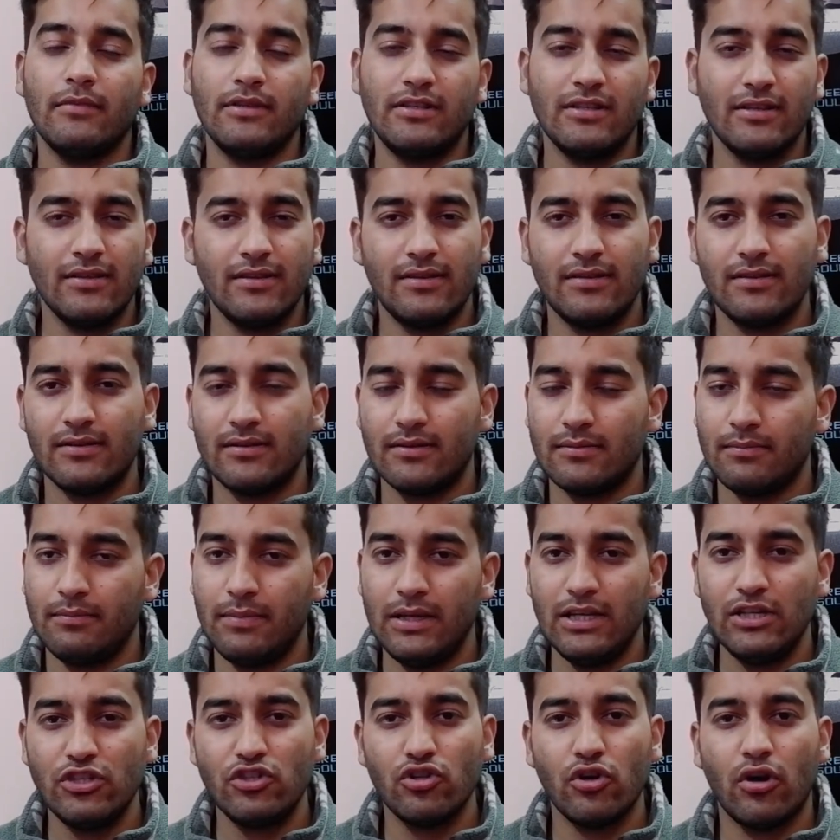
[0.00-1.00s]
just
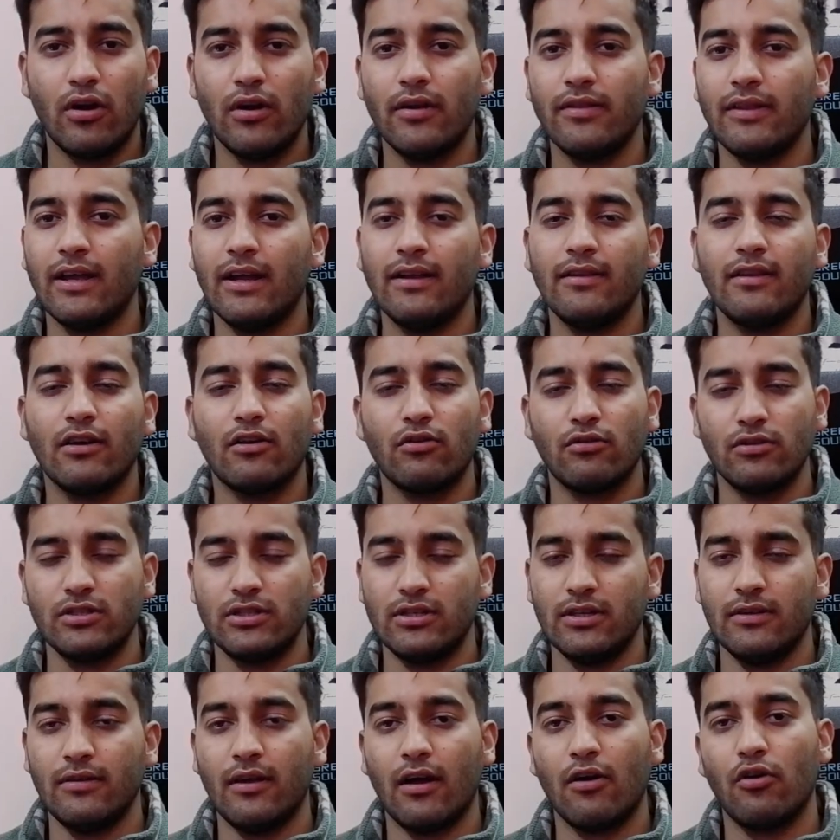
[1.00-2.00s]
be sure that the
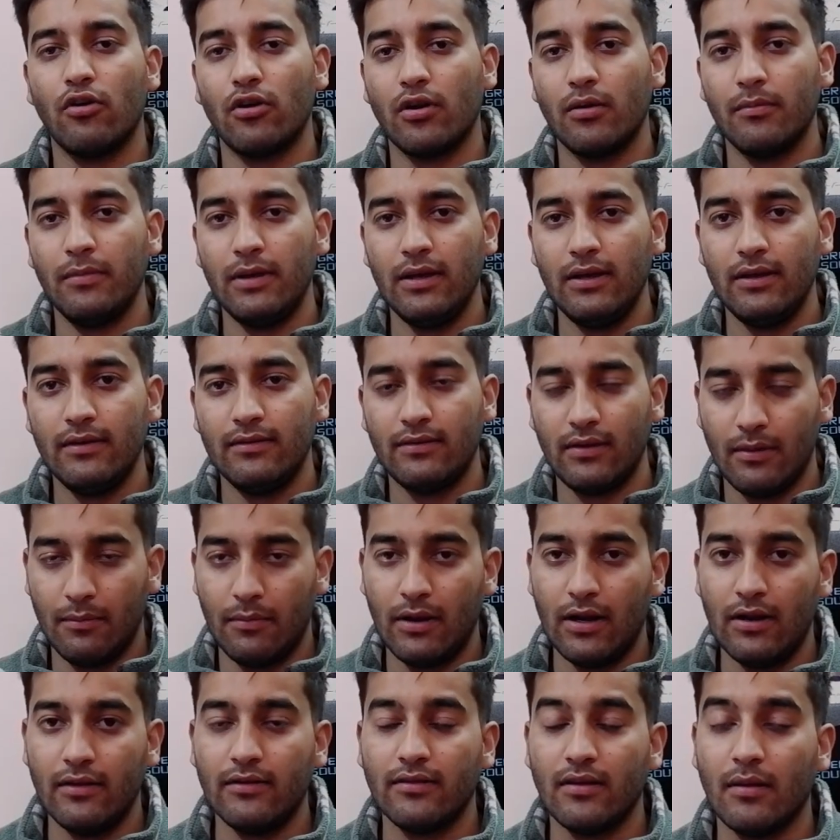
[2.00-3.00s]
questions are going to be
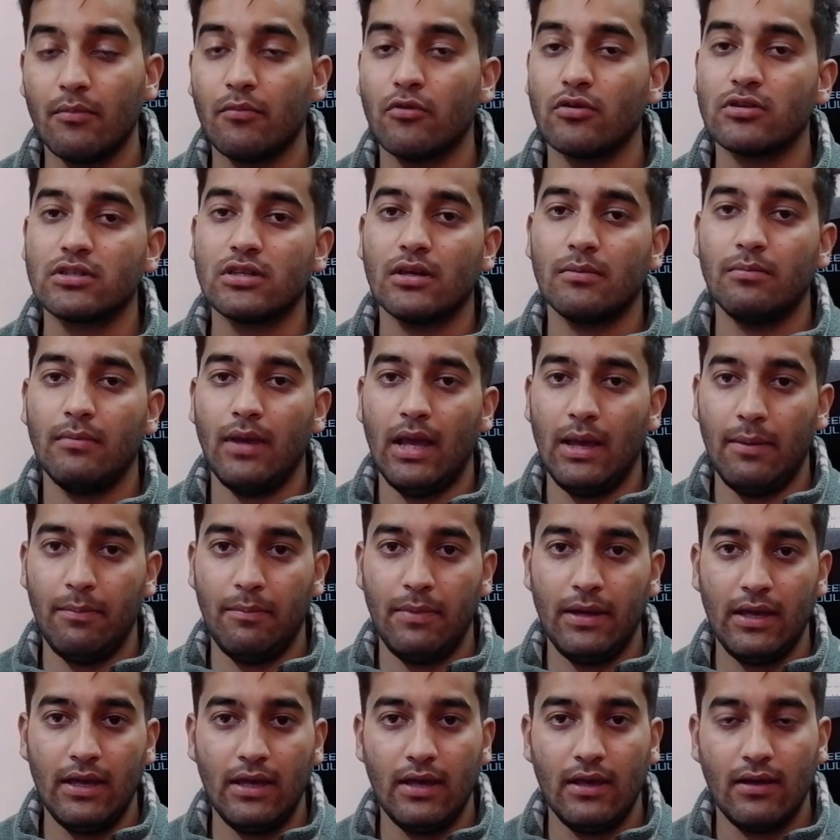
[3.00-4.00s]
similar. Some question may
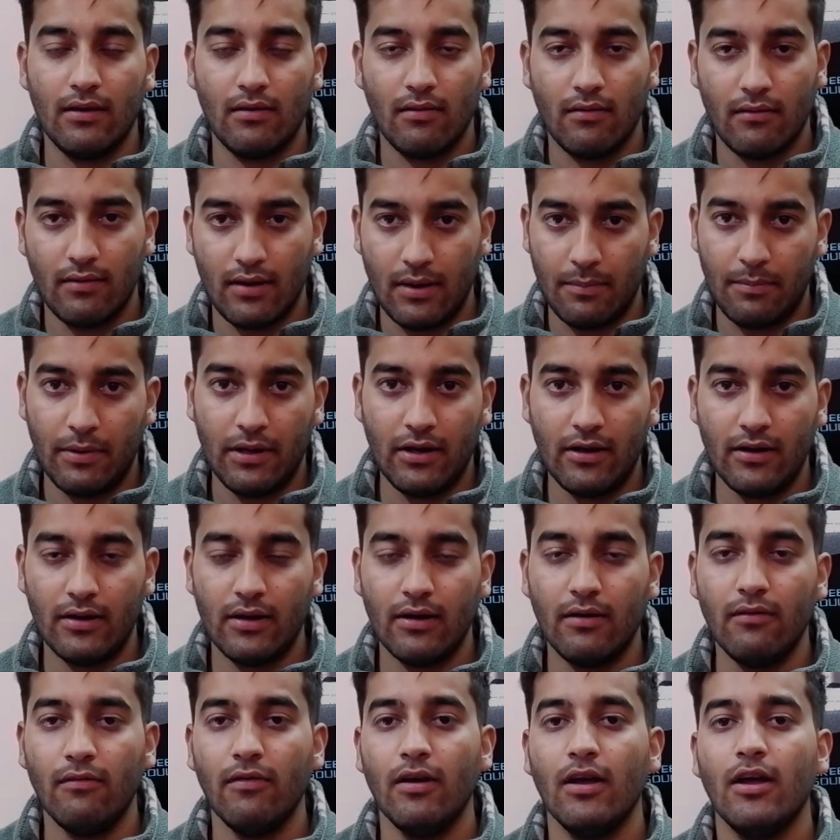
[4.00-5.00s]
be
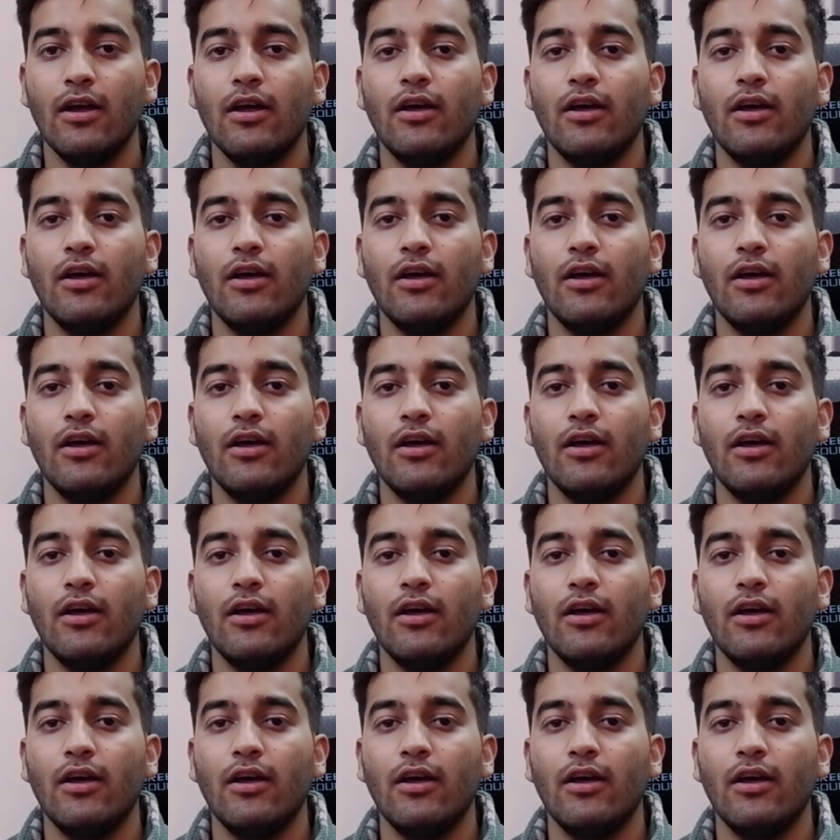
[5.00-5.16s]
repetitive.